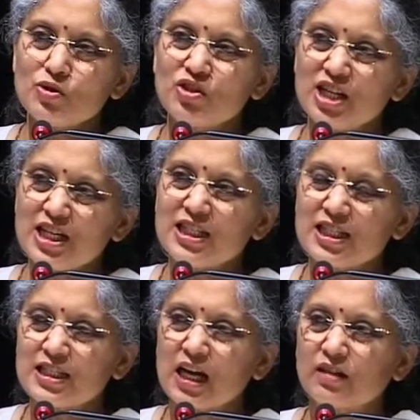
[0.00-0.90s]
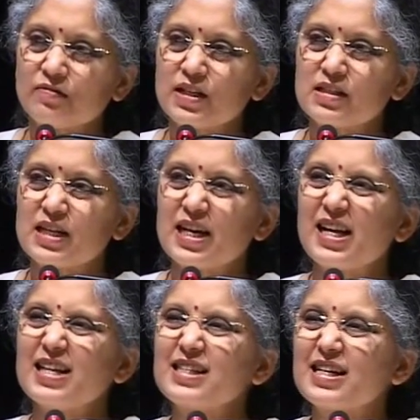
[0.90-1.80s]
who's reached the sattvic
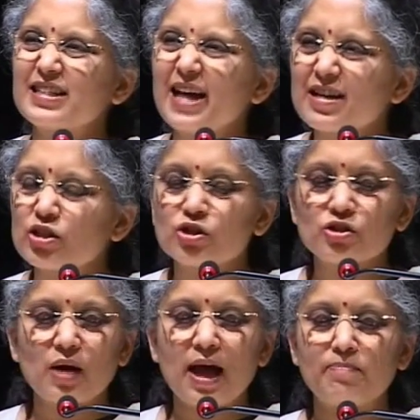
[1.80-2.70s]
state gets attached to